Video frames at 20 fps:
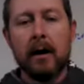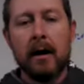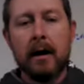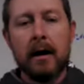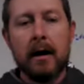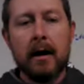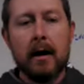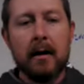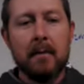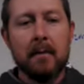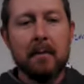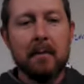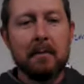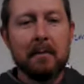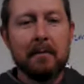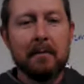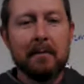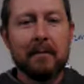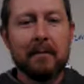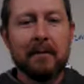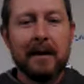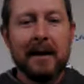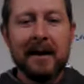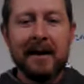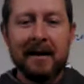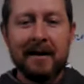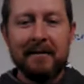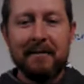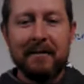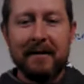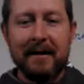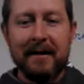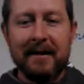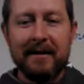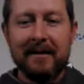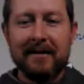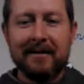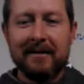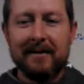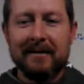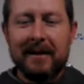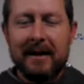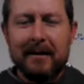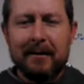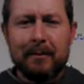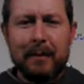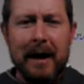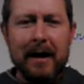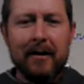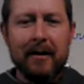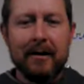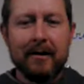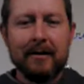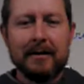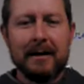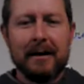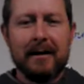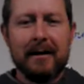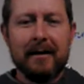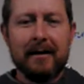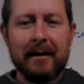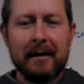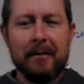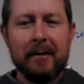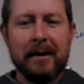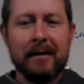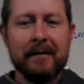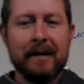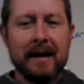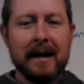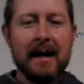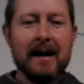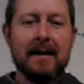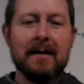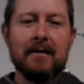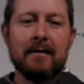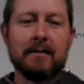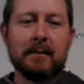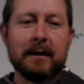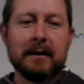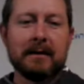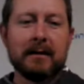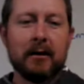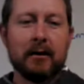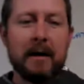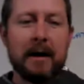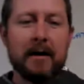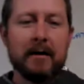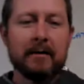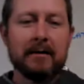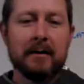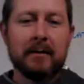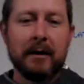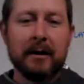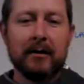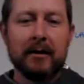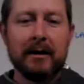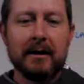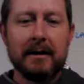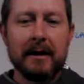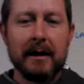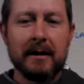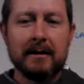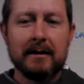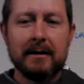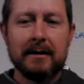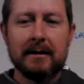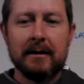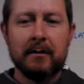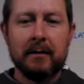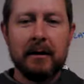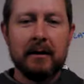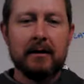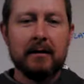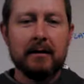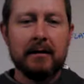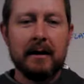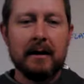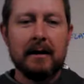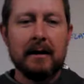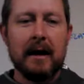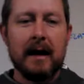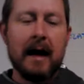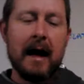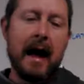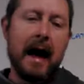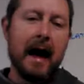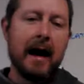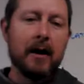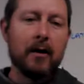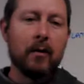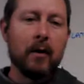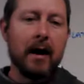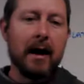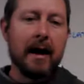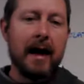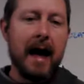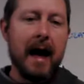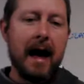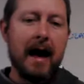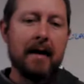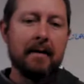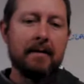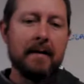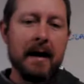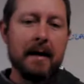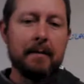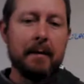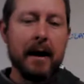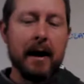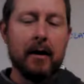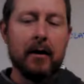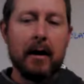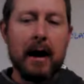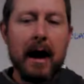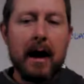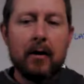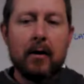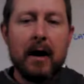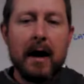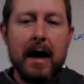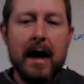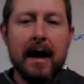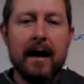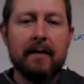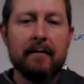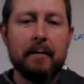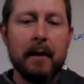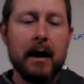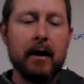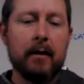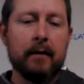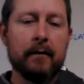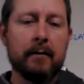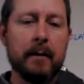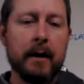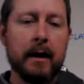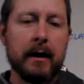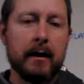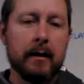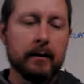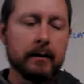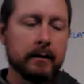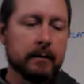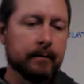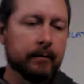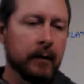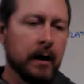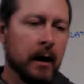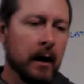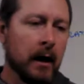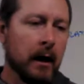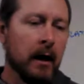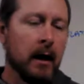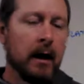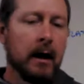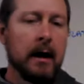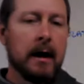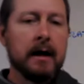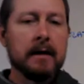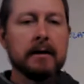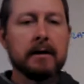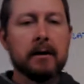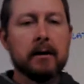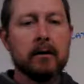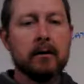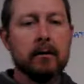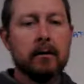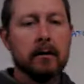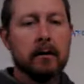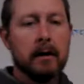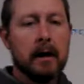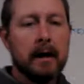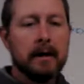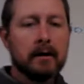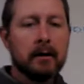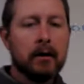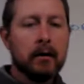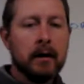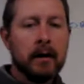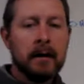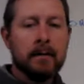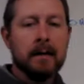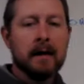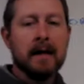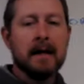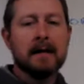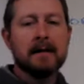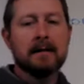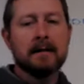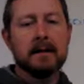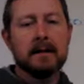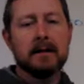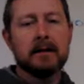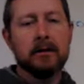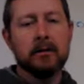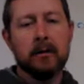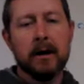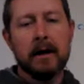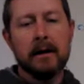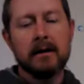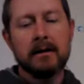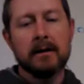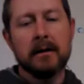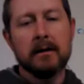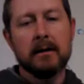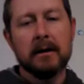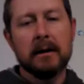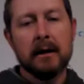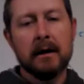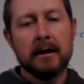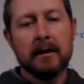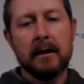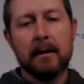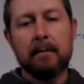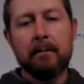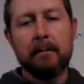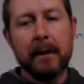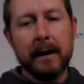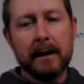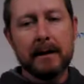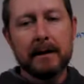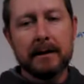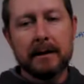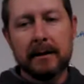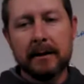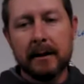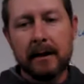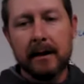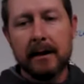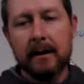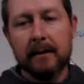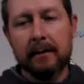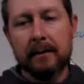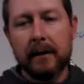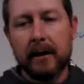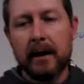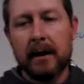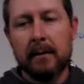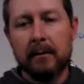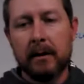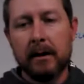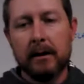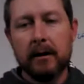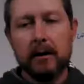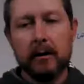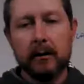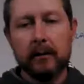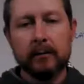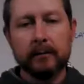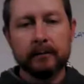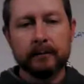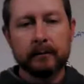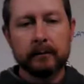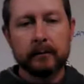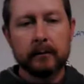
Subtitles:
in an event that power goes out? I mean, if I can't use my solar panels on my grid tied system, then how do I have that power? How do I have power for my house? And so I told him in his situation, the best thing for him to do